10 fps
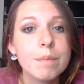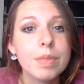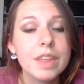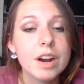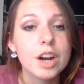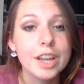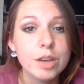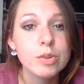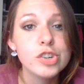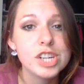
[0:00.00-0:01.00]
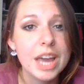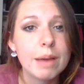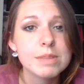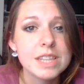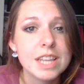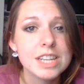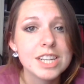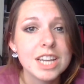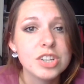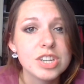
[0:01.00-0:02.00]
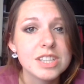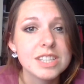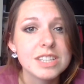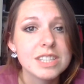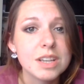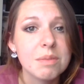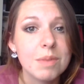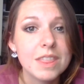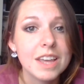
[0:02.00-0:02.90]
there are huge gaps in the education system